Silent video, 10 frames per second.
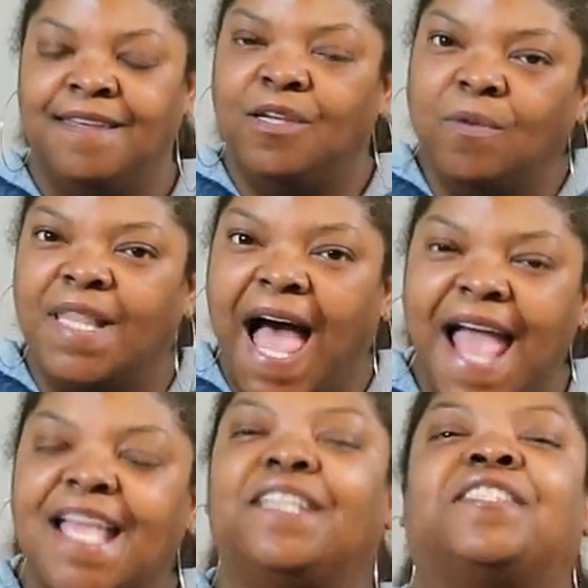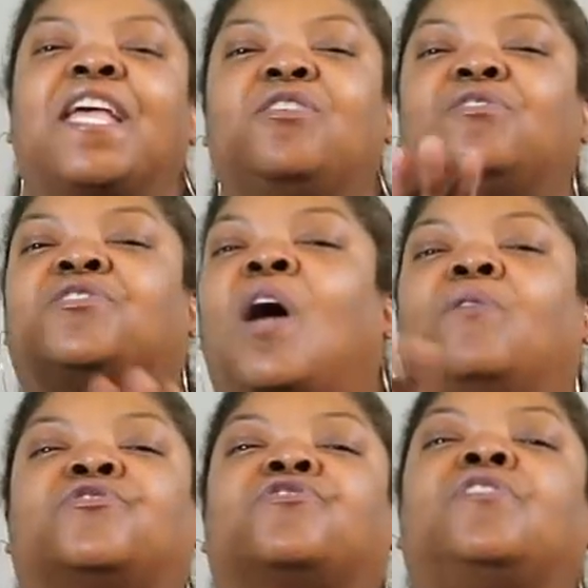You lying. See, you're
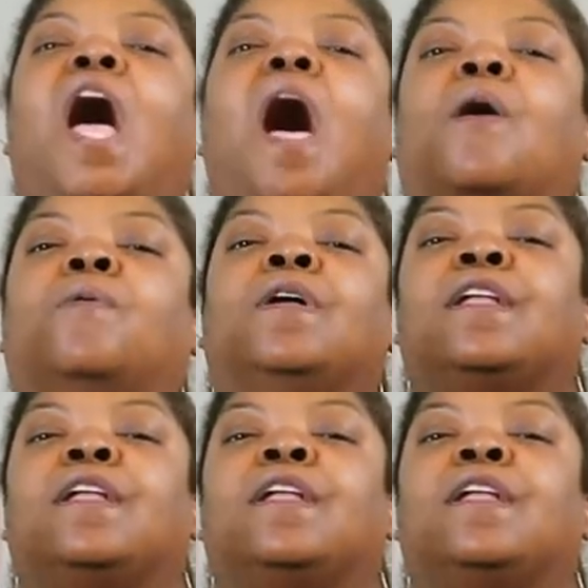so slow